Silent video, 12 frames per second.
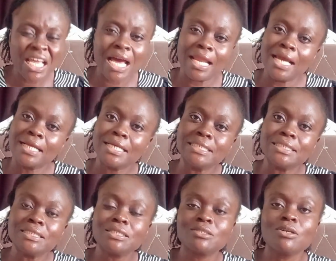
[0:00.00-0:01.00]
And I guess
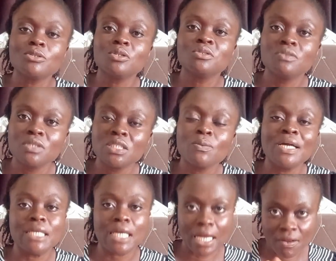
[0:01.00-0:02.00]
this is also the reason why
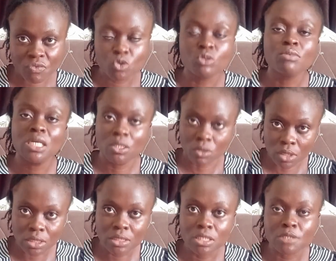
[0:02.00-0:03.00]
they have too many
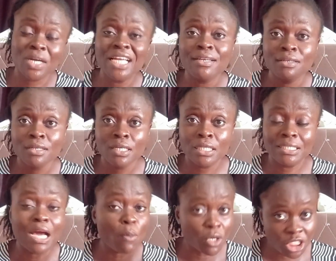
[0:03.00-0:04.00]
holidays. When
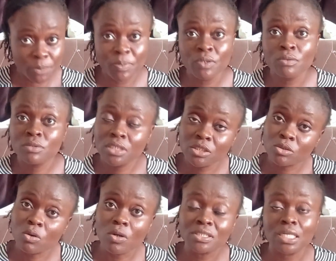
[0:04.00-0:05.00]
they are worshiping these
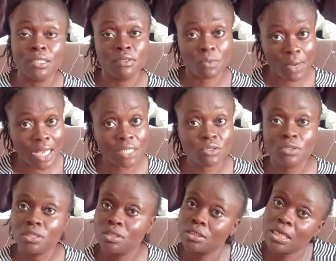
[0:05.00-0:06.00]
gods and it requires
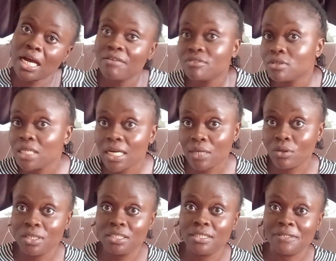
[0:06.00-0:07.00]
holiday, they have to take an
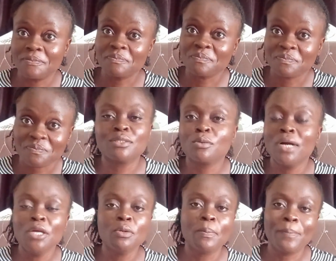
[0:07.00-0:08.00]
holiday. So
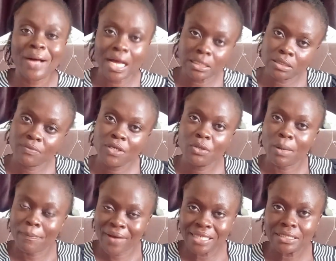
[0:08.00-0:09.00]
when you
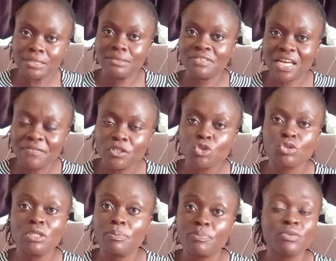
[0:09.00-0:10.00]
are driving
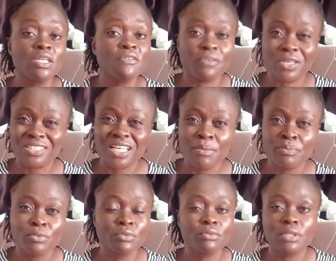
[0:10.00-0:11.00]
through in Pune, for
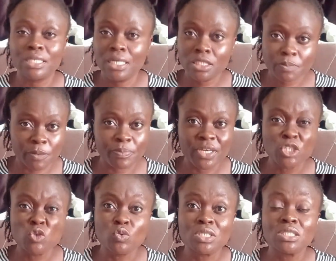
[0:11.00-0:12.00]
example, get prepared.
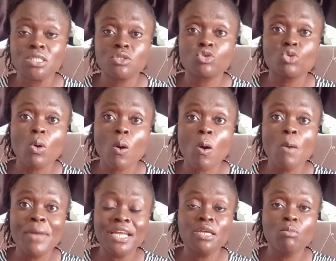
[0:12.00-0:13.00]
You will see so
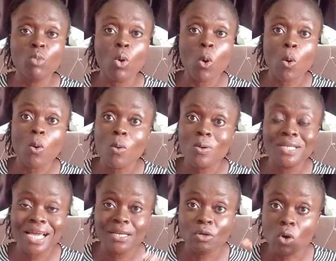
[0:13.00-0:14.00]
many
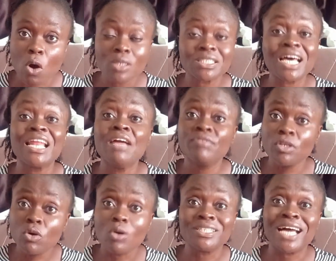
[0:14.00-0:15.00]
molded gods, and every
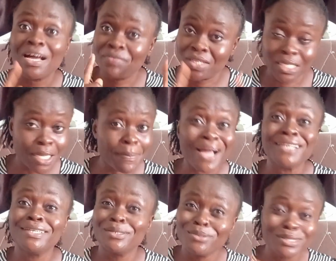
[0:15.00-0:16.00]
god have a name,
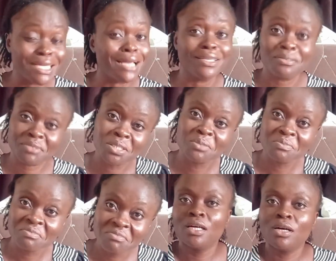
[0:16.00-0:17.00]
and they know their names.
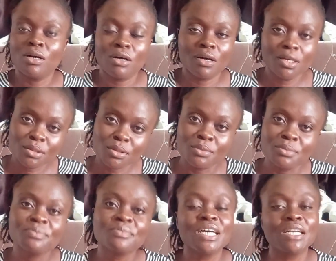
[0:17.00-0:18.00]
Also,
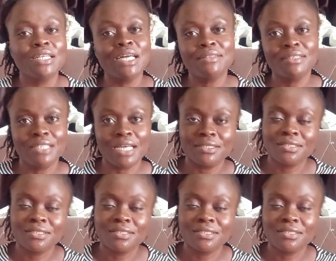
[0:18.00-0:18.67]
another thing that